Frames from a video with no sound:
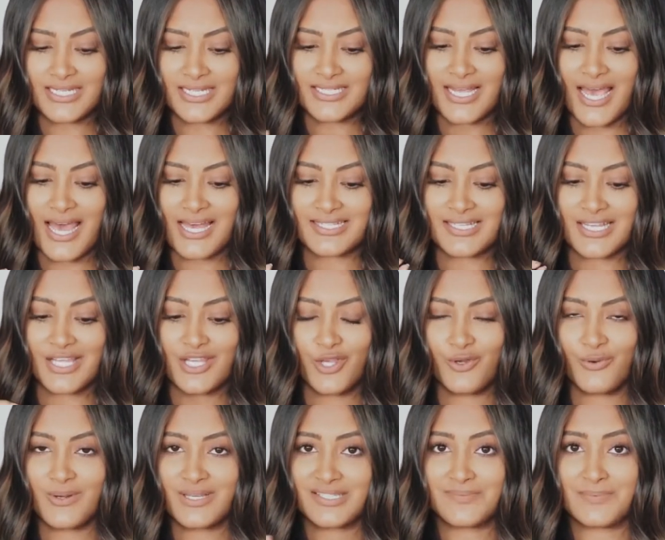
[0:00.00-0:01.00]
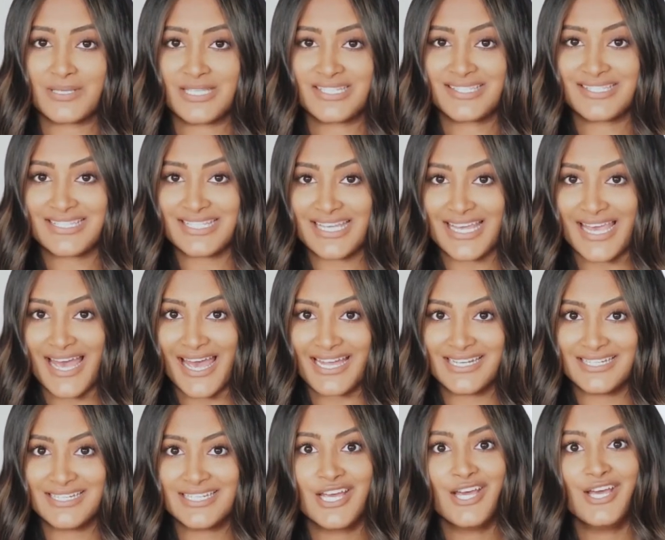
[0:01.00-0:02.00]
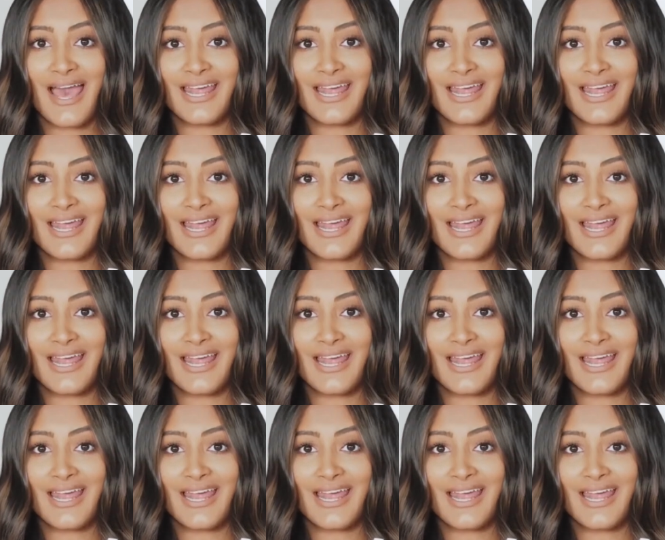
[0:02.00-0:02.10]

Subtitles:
It has a USB-C end.